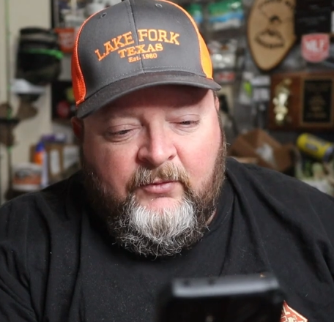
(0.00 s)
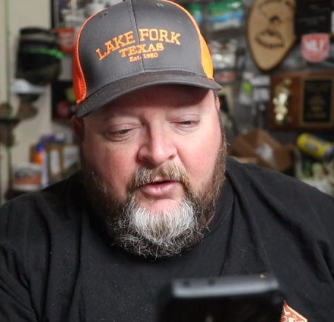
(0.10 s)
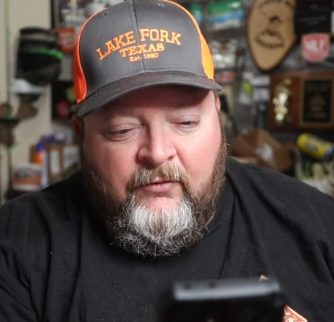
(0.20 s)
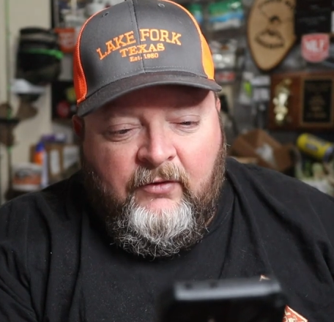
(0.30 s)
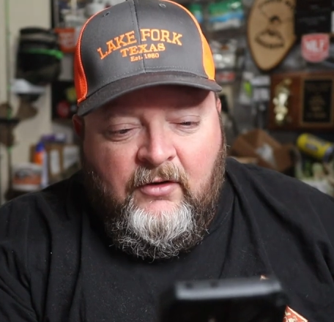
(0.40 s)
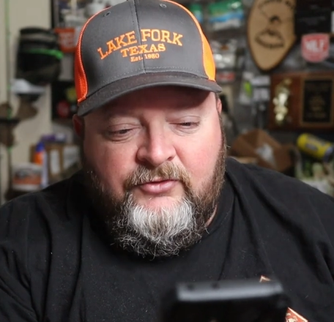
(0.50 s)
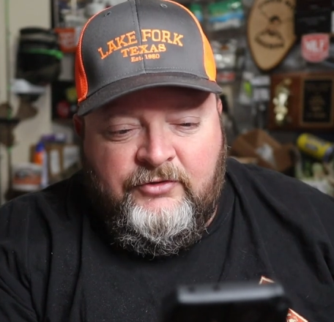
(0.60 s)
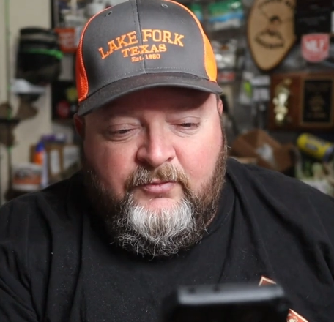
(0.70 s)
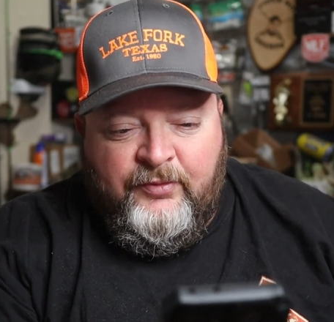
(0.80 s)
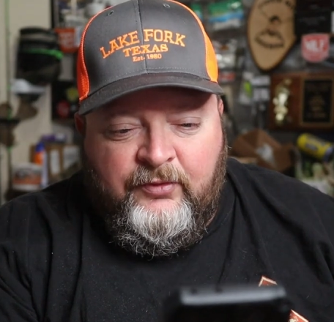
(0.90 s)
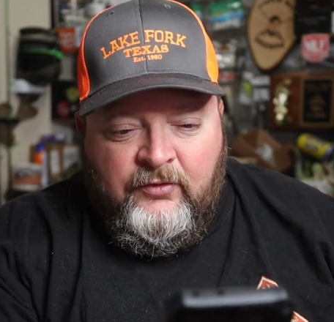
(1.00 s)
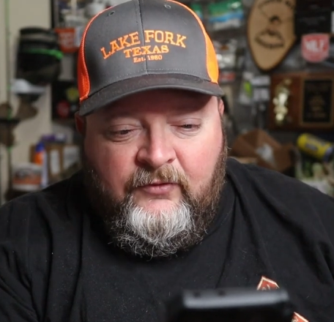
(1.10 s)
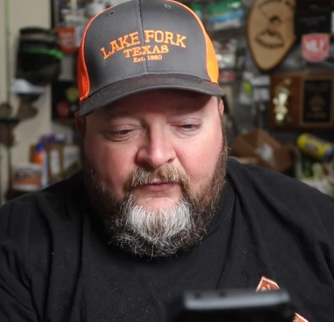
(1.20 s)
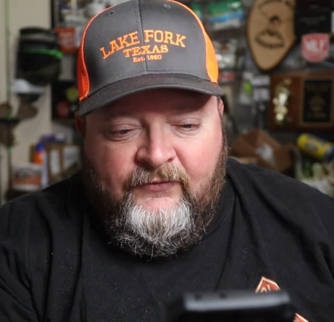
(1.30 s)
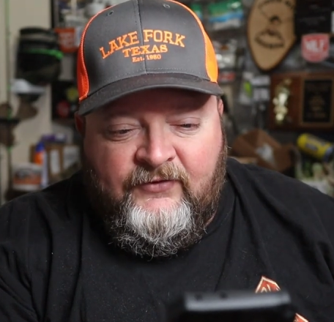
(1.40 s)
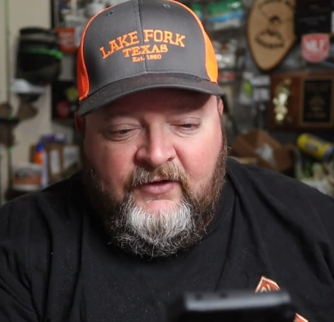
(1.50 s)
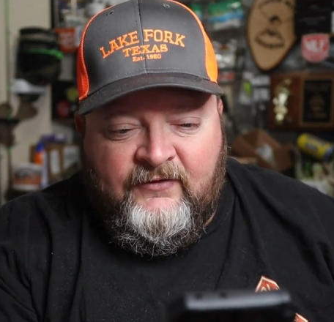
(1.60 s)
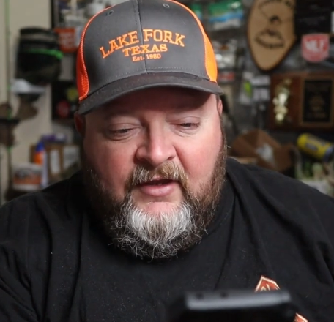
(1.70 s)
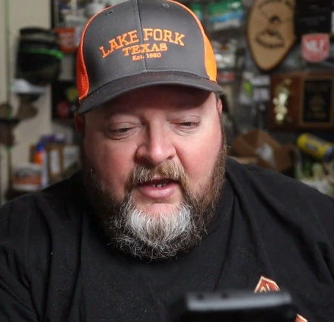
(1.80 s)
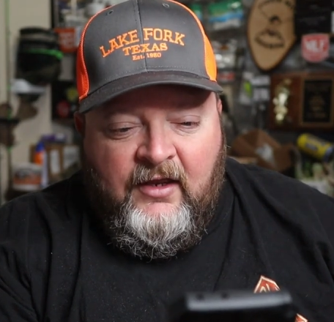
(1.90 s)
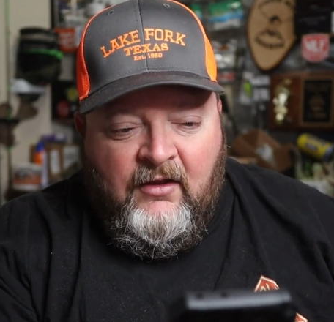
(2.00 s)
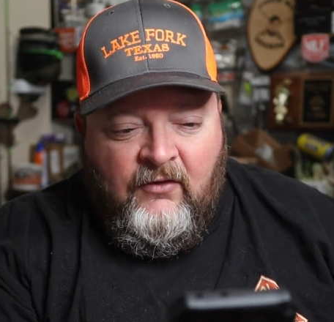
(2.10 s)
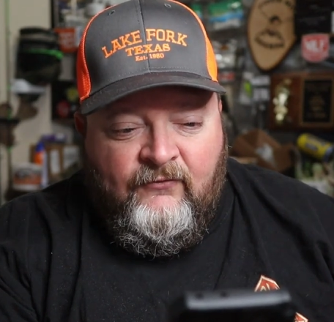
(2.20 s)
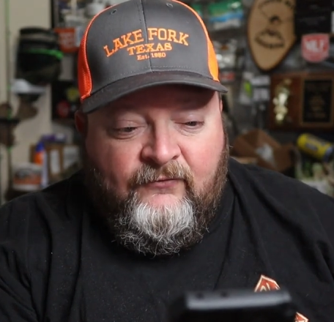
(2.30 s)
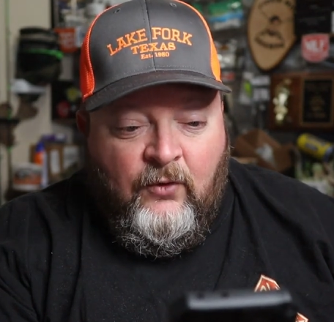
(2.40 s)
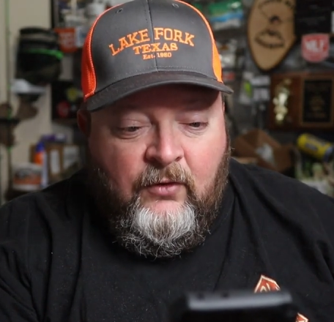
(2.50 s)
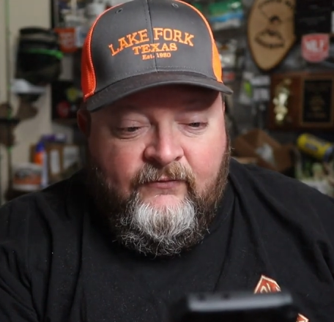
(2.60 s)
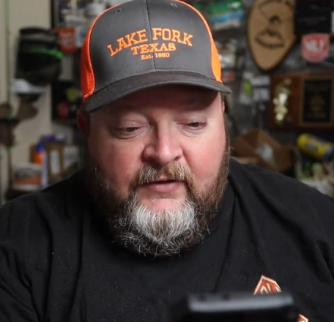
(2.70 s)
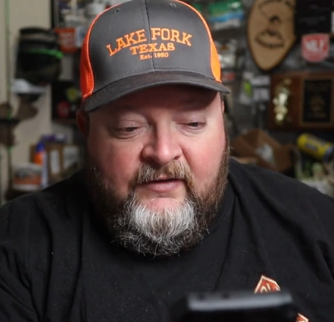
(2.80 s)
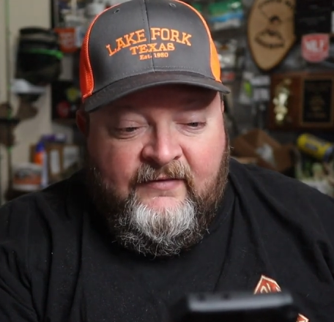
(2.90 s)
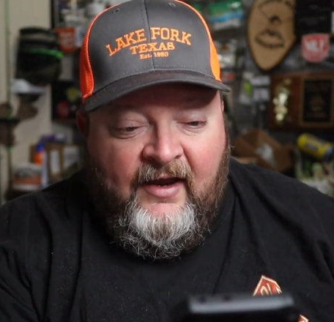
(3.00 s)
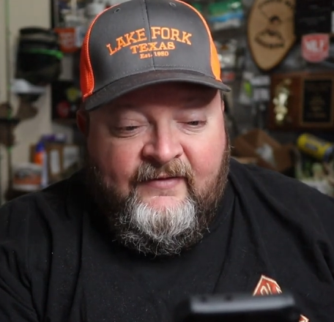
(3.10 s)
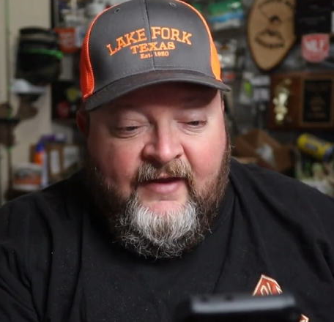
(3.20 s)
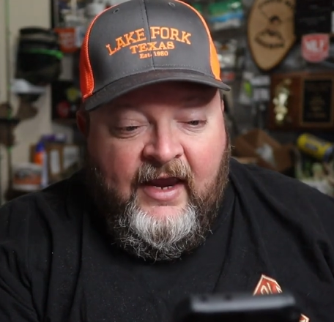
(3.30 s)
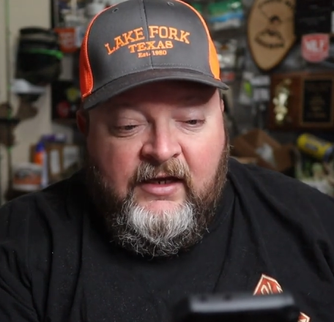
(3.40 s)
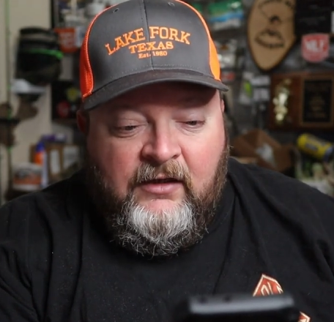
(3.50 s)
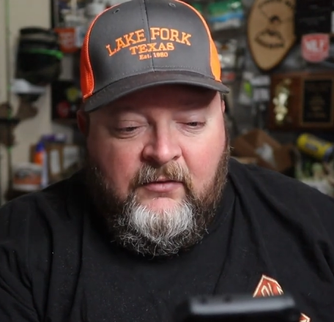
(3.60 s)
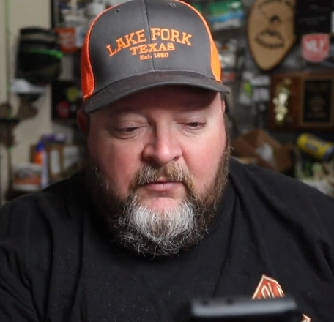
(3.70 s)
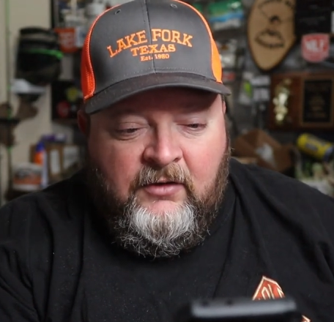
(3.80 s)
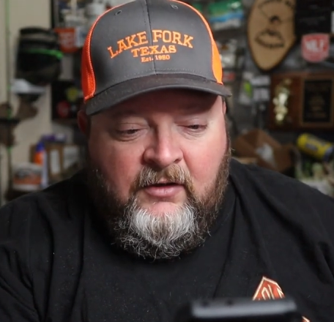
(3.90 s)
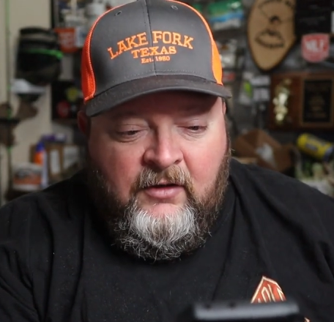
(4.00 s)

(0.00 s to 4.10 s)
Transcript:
Speaker 1: from corrosion-proof six A L four V titanium,